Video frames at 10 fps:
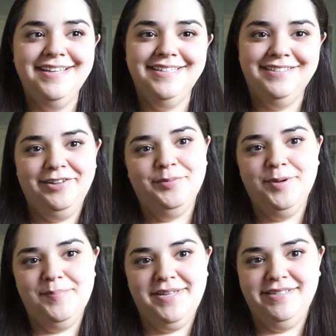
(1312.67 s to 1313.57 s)
is a little
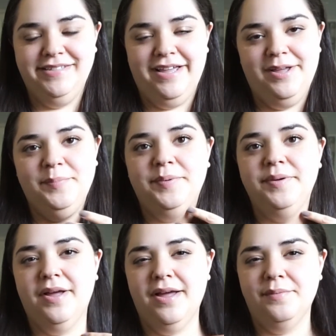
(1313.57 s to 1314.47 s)
bit messed up
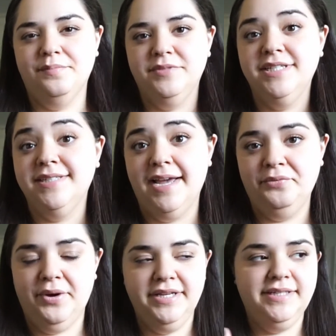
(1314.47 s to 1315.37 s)

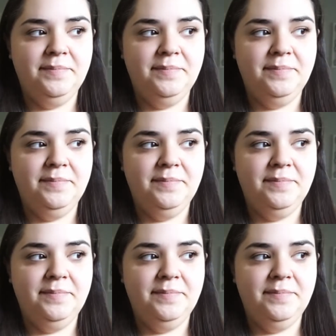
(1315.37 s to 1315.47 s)
design wise.